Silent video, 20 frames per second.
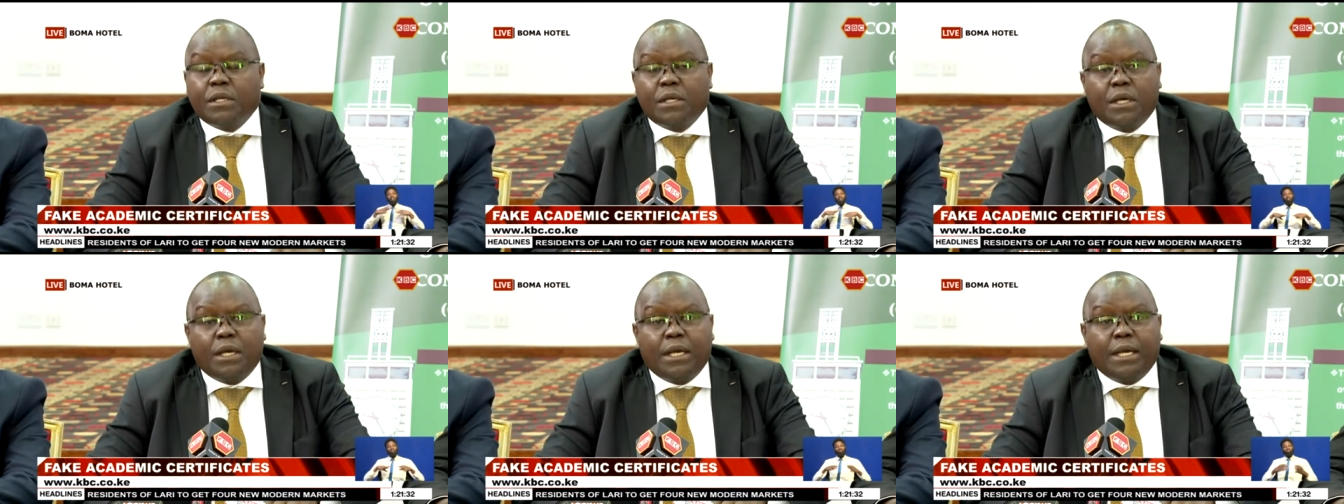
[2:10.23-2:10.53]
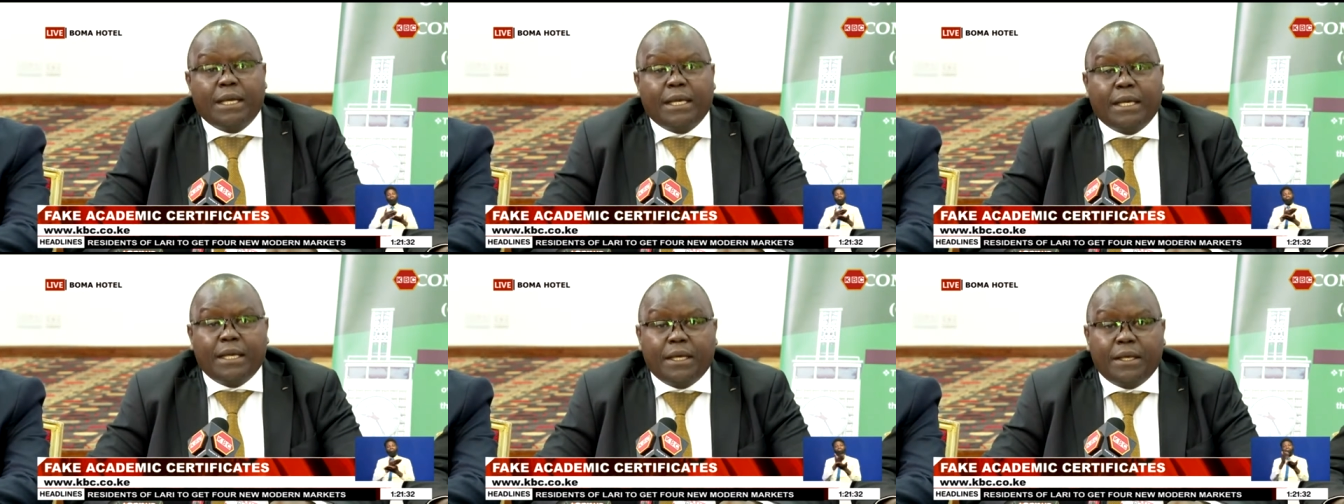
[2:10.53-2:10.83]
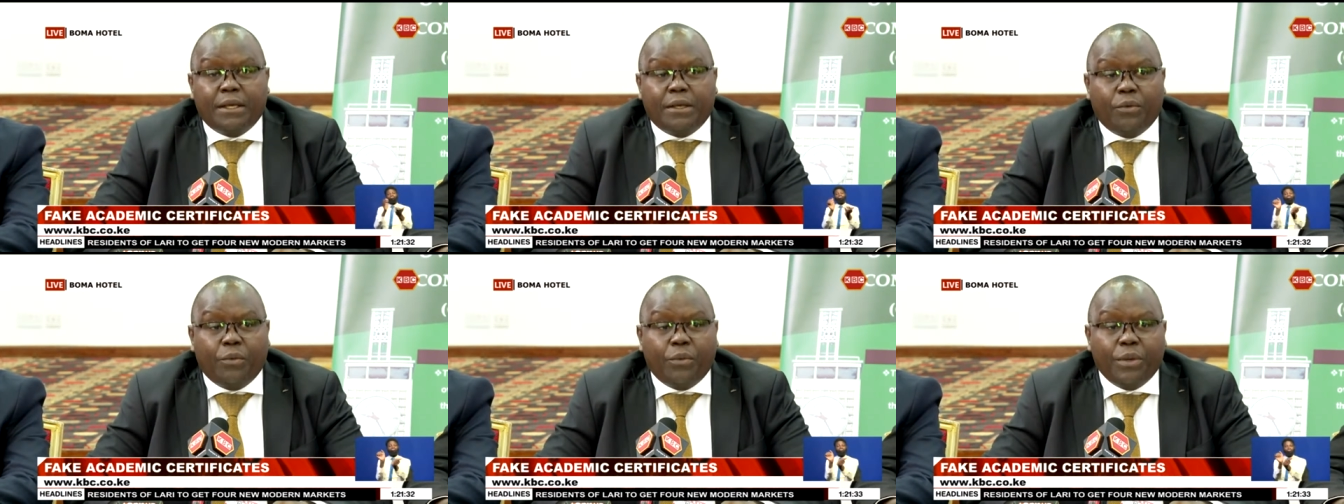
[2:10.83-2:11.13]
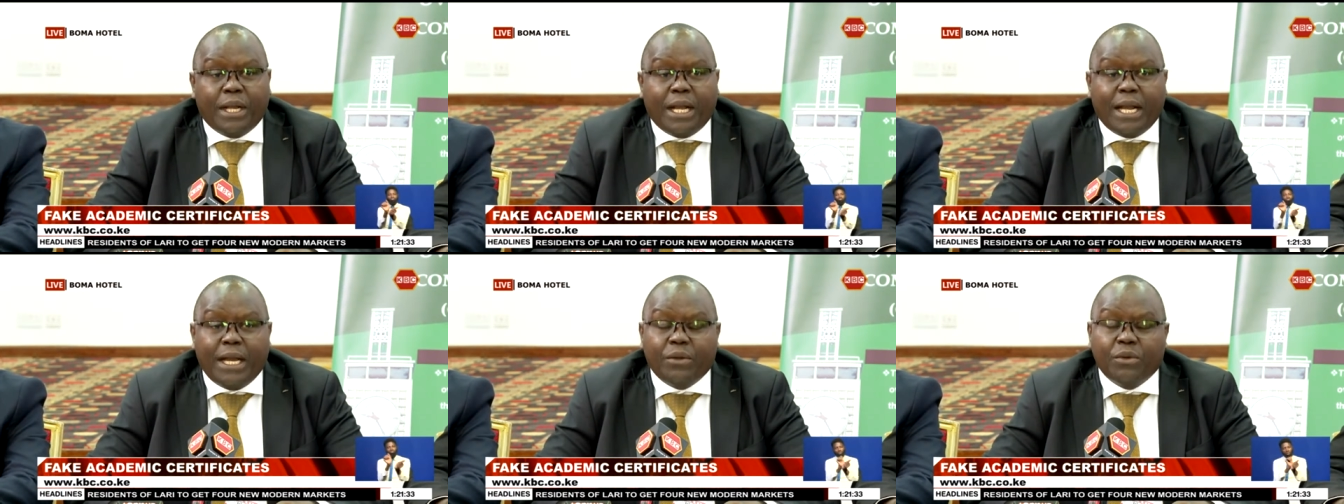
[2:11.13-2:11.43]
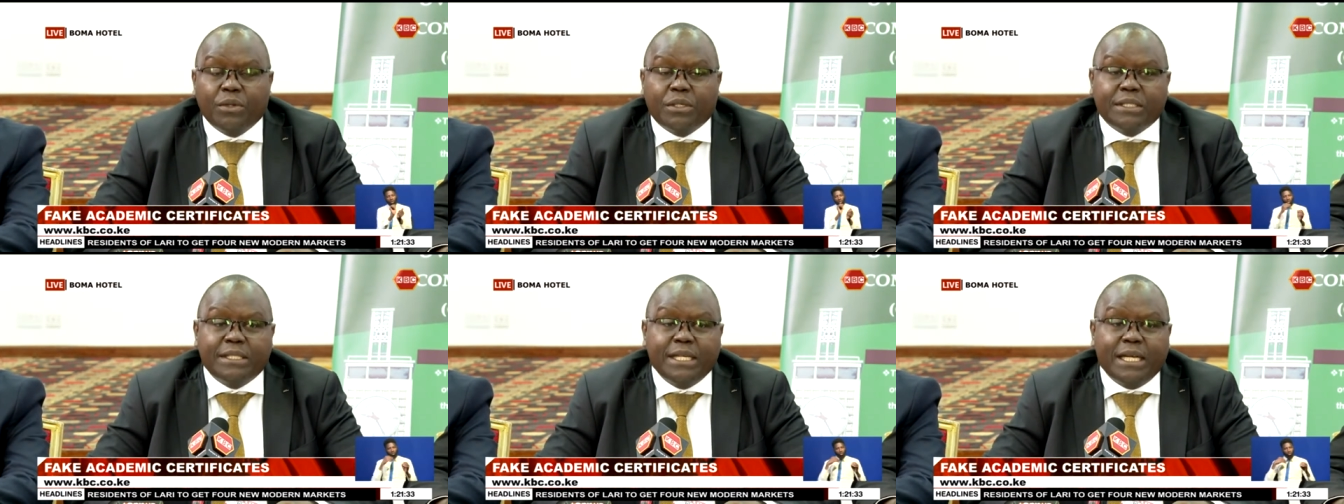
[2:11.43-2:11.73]
we
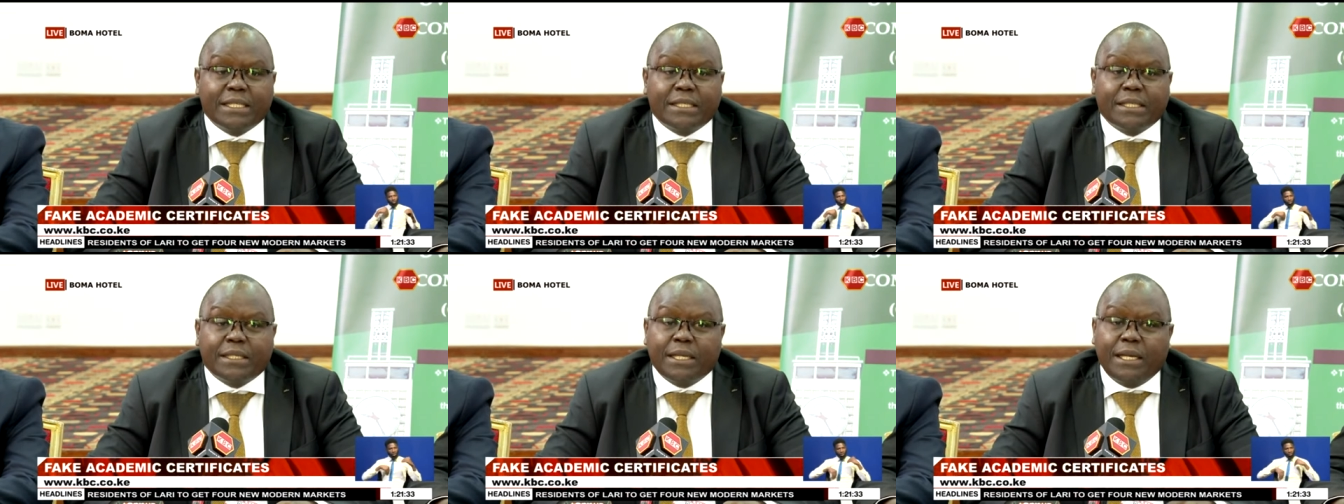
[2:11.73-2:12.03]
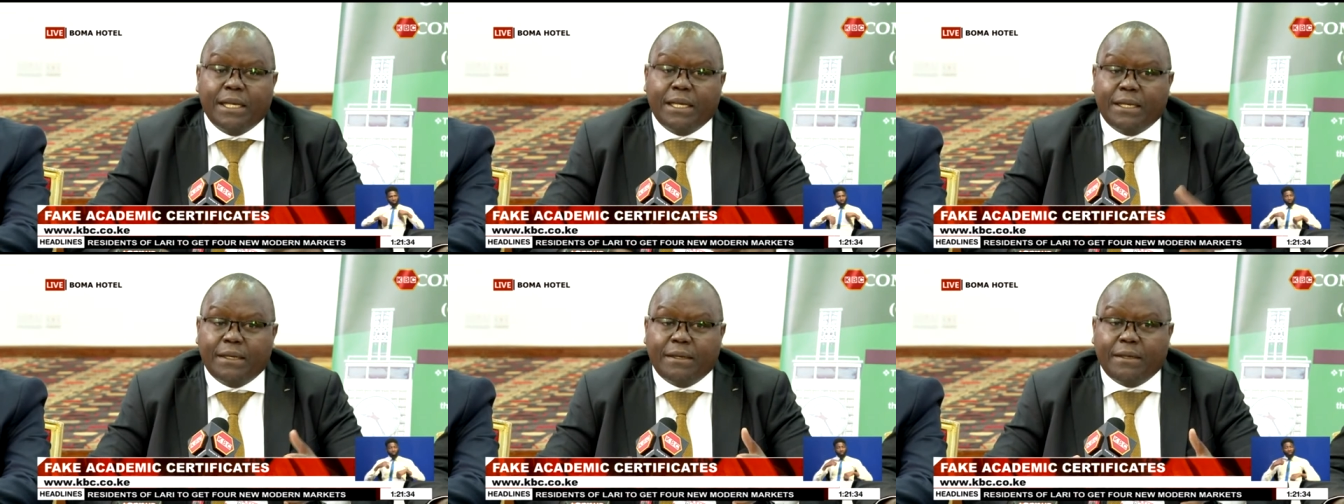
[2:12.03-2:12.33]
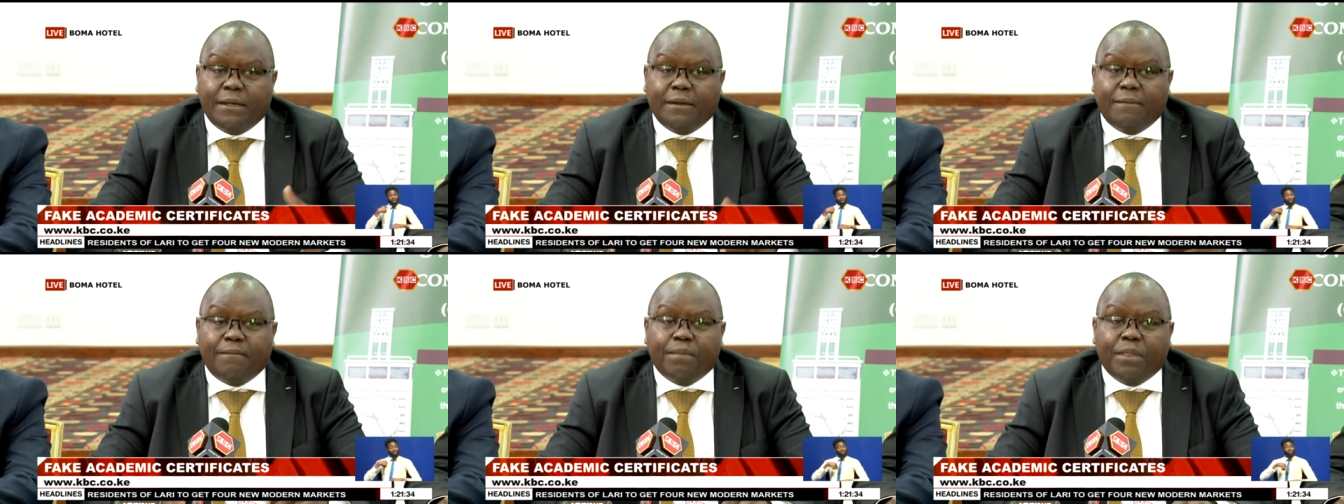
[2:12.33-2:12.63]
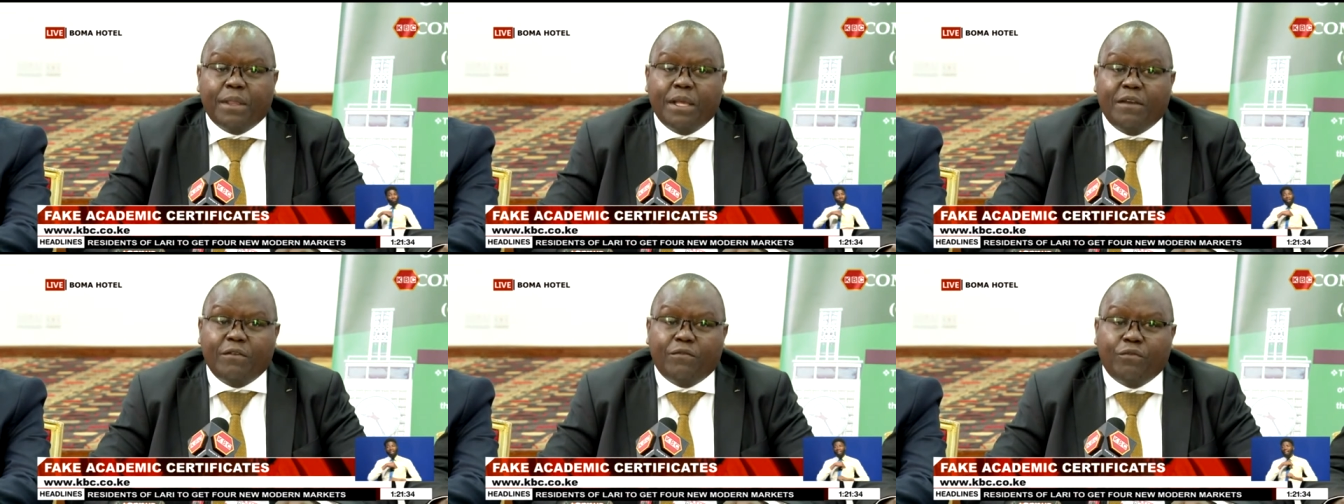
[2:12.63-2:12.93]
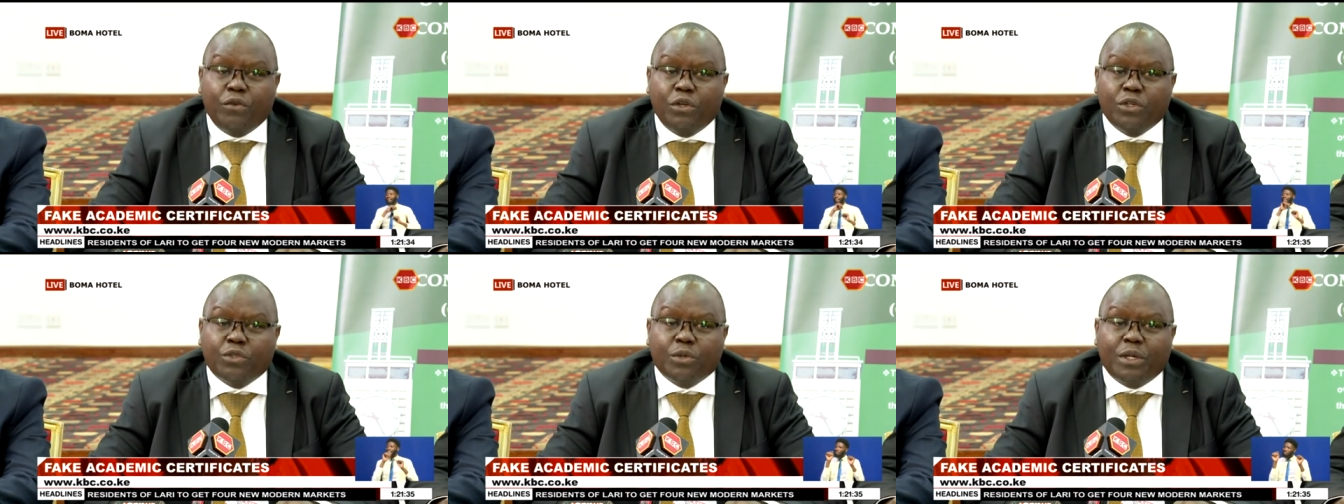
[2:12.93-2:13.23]
cannot just fool to